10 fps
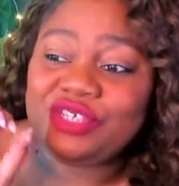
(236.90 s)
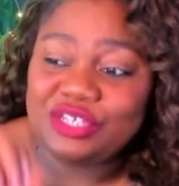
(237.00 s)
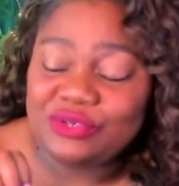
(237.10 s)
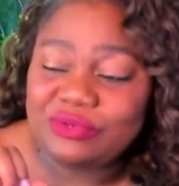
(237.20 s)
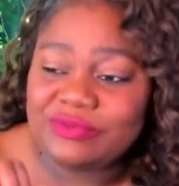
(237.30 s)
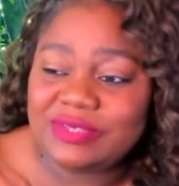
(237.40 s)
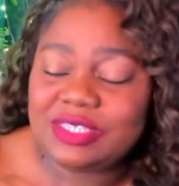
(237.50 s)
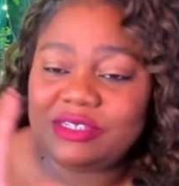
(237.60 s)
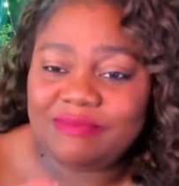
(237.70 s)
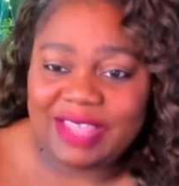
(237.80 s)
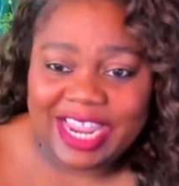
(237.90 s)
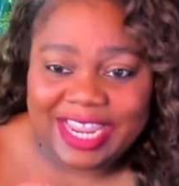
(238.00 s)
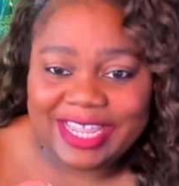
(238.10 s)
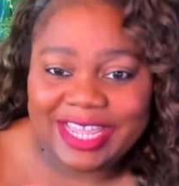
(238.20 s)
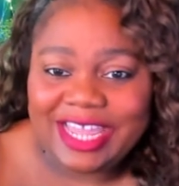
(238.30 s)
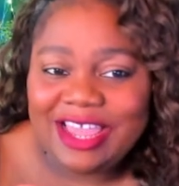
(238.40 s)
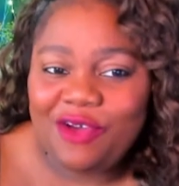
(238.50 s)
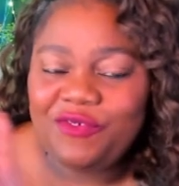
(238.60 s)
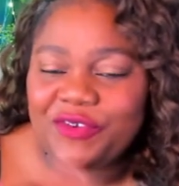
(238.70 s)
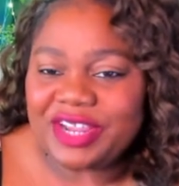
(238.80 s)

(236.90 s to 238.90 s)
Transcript: use to make for